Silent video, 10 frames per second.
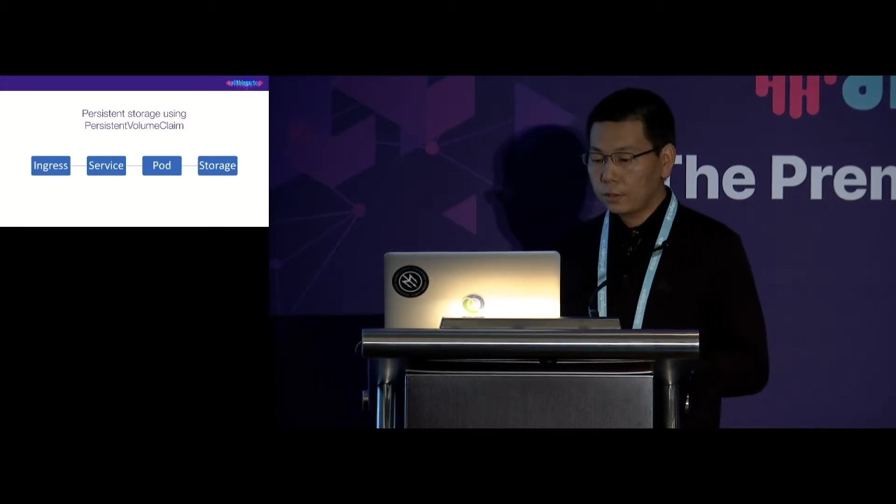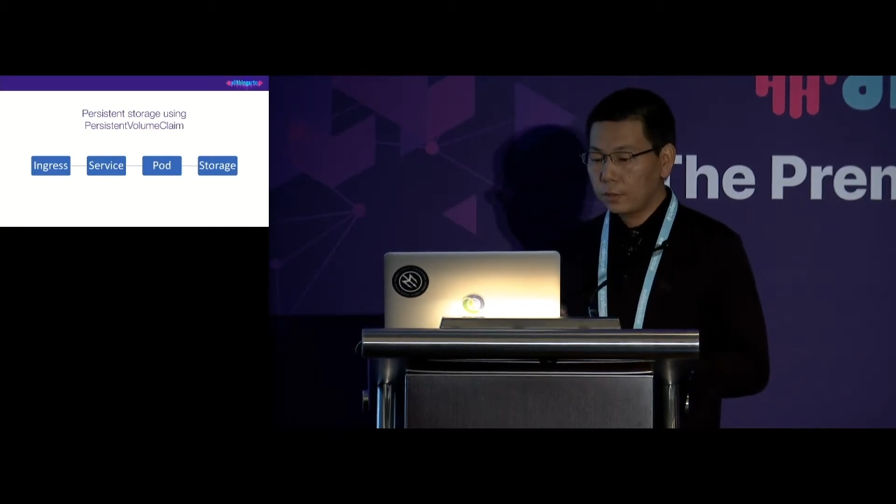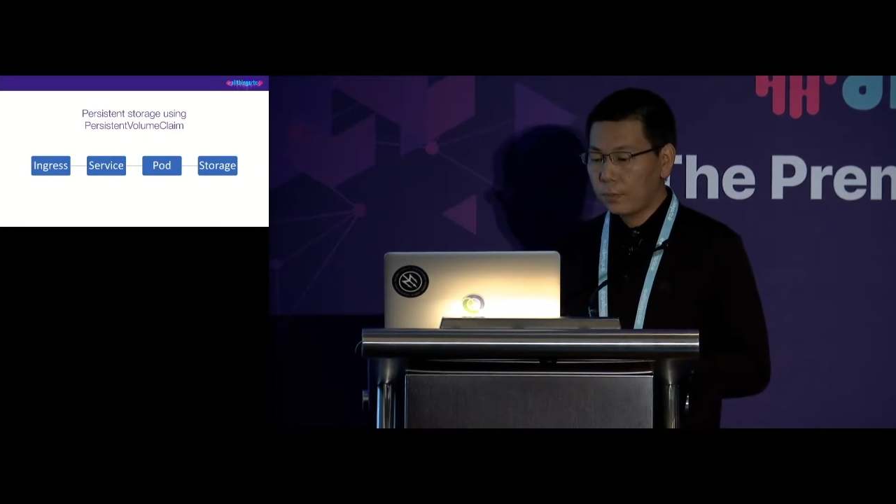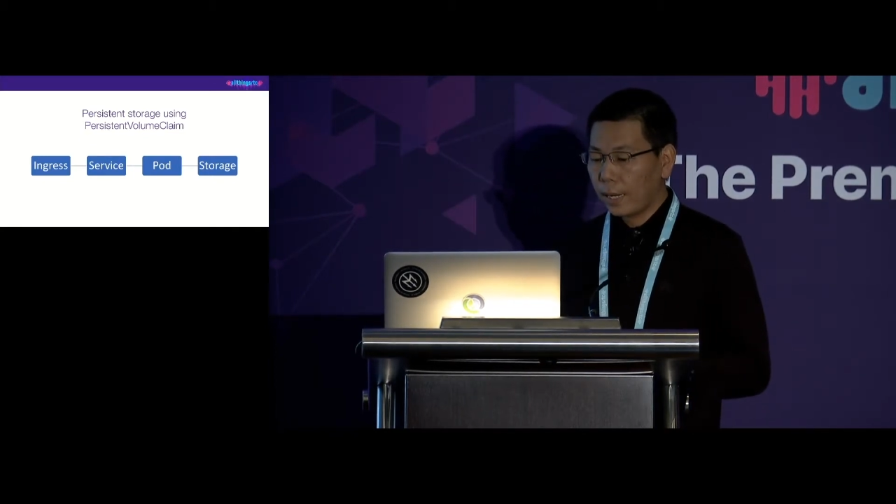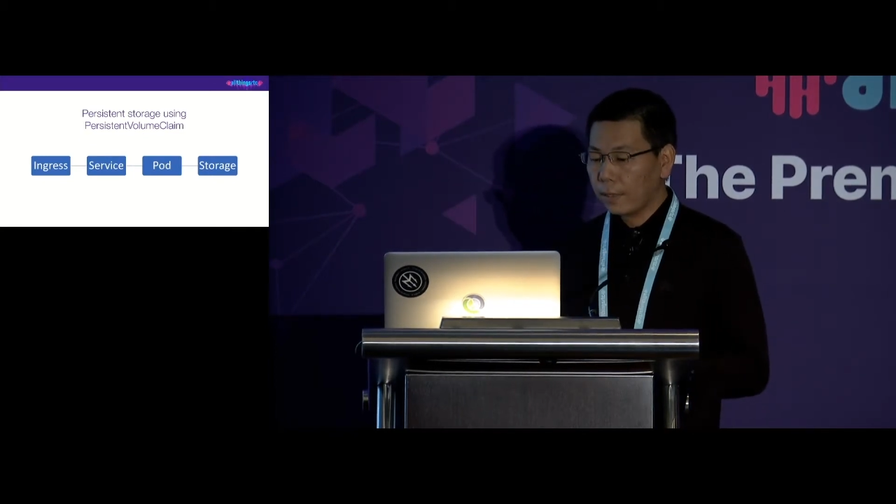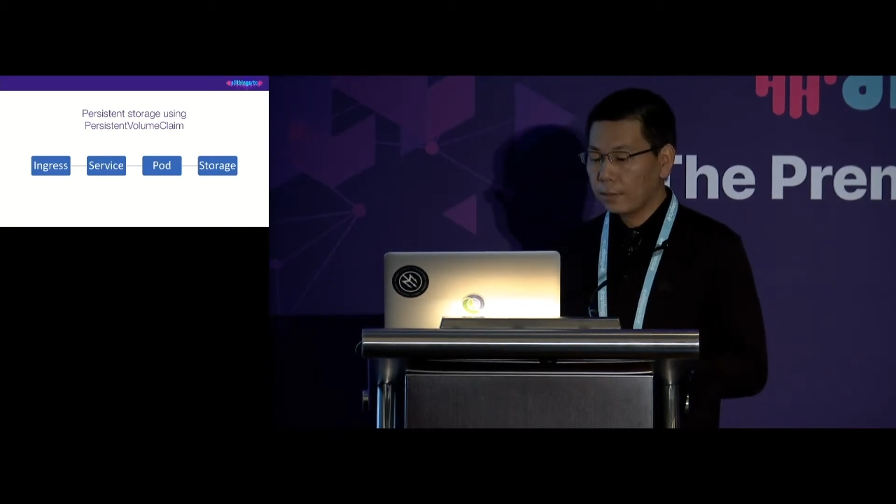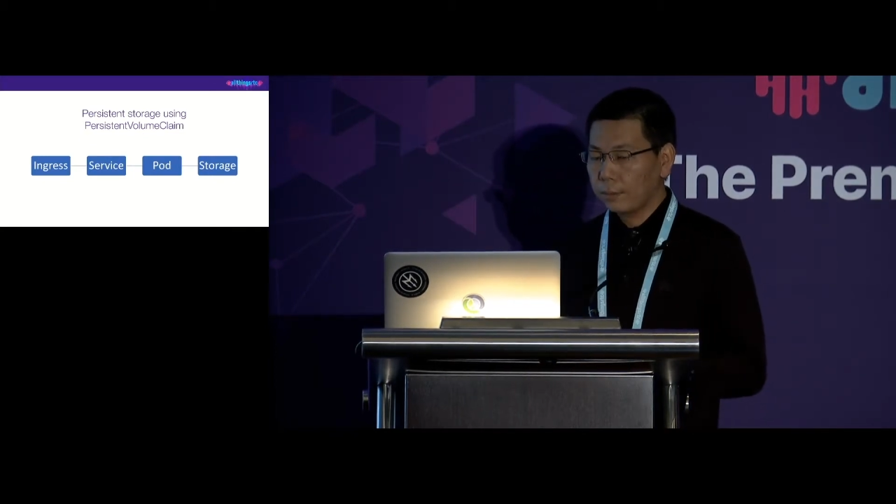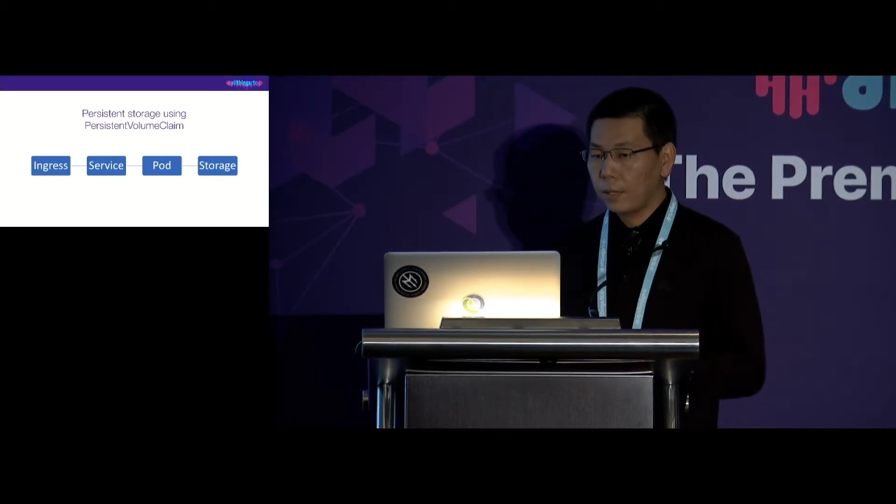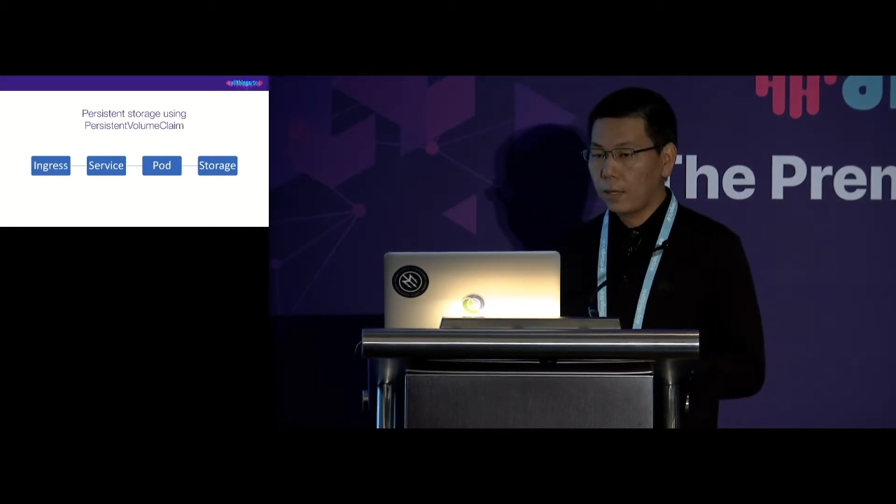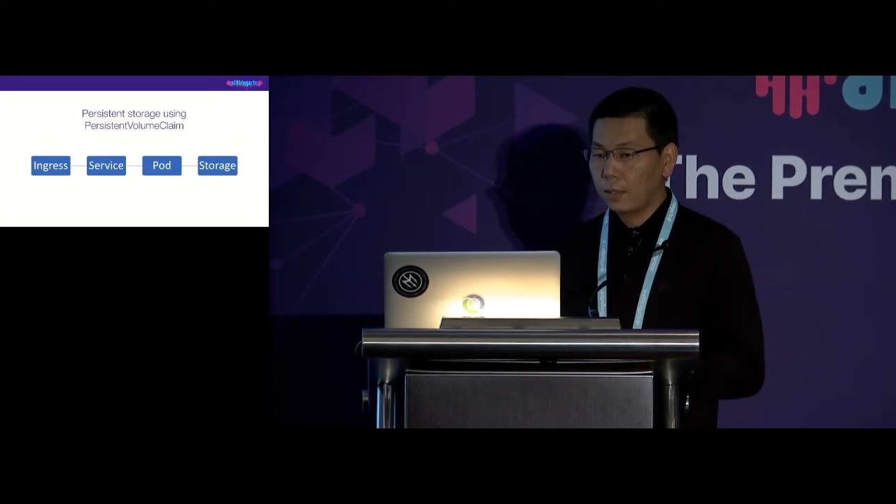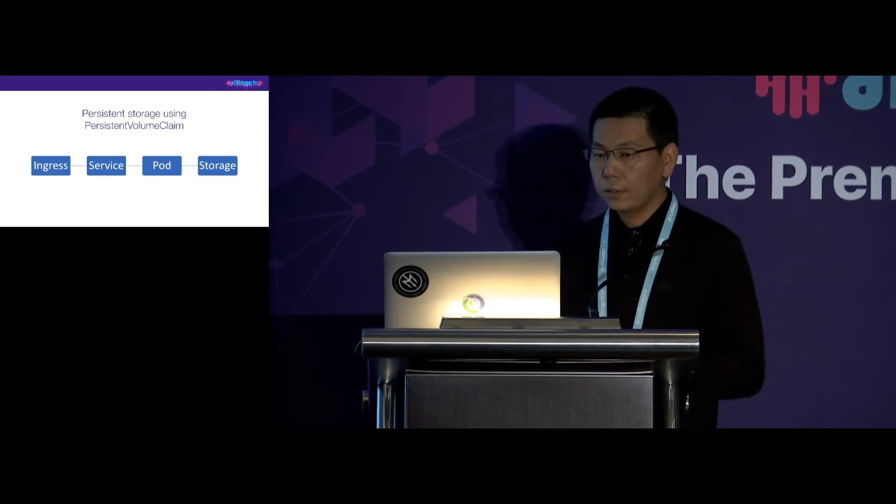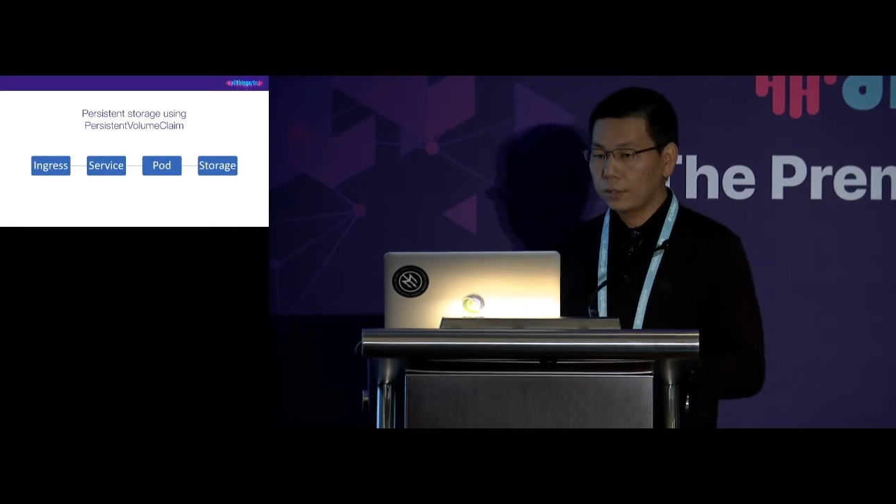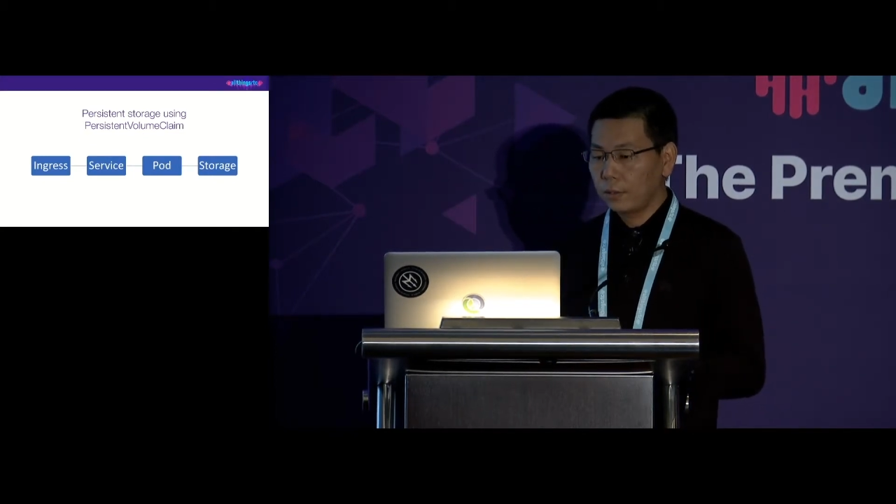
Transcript: to back the part.